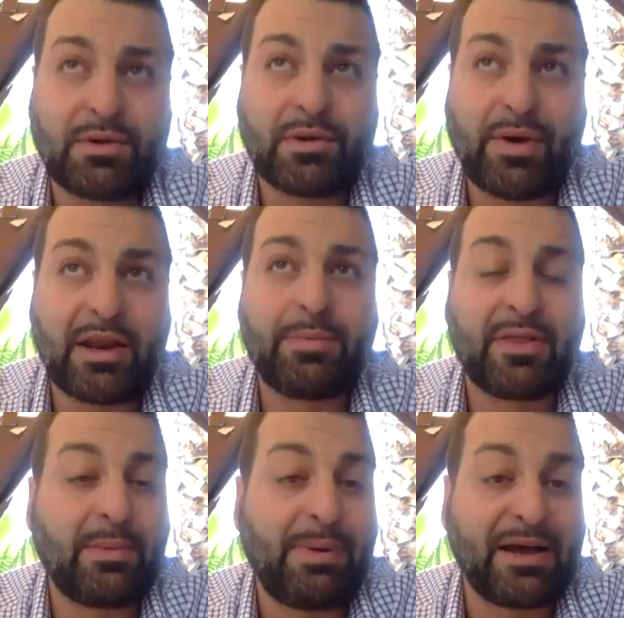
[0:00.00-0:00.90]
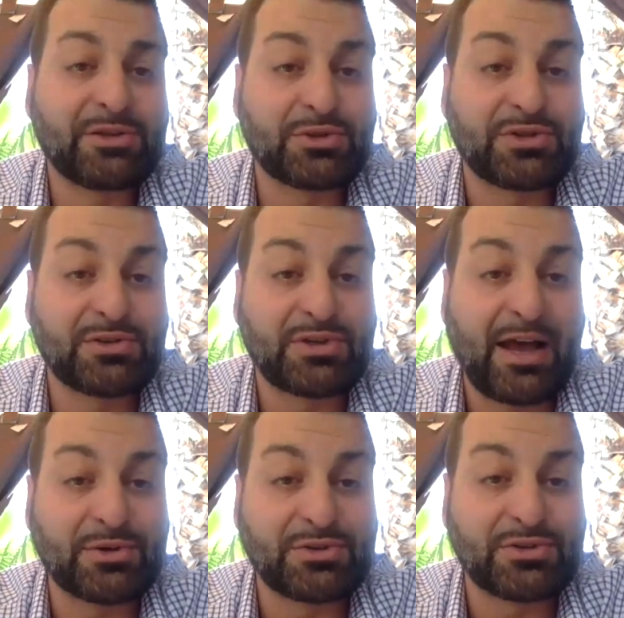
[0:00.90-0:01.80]
anybody that buys or sells a
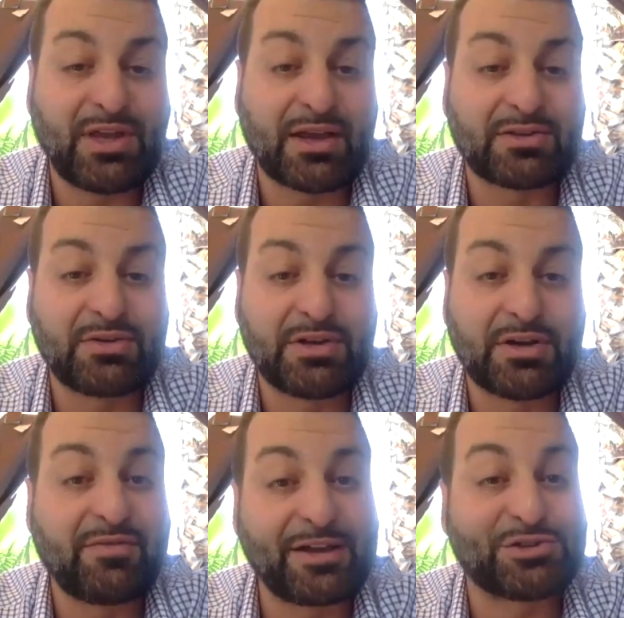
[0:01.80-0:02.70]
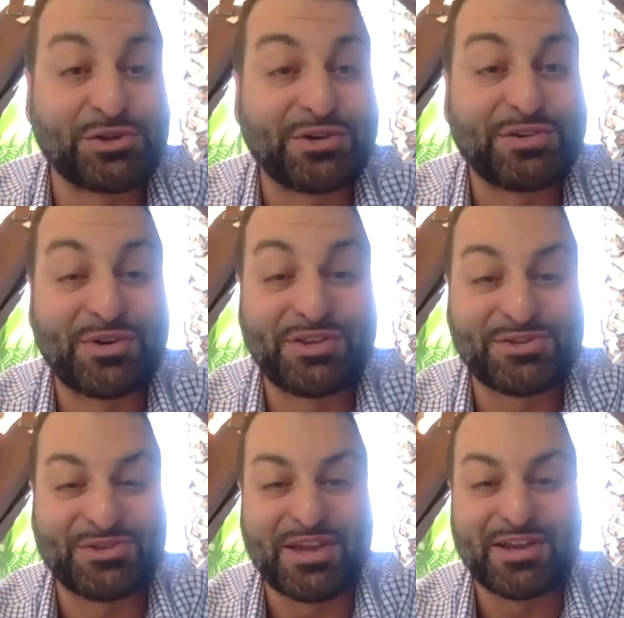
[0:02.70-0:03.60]
house is technically an investor in real
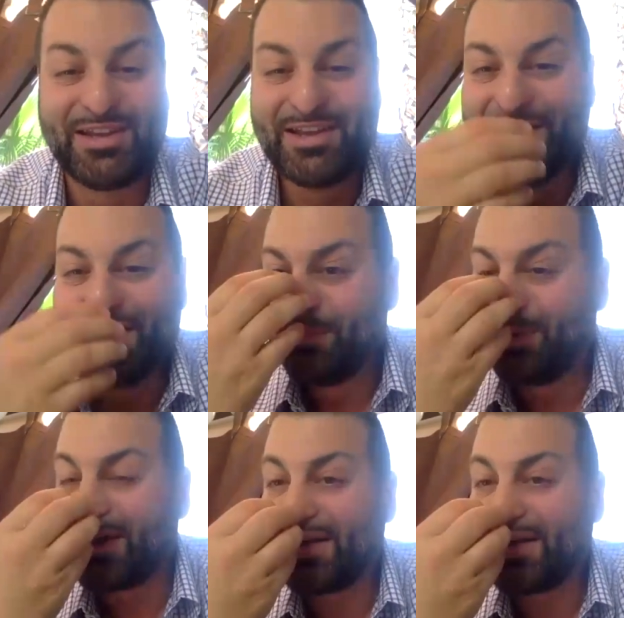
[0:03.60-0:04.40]
estate. But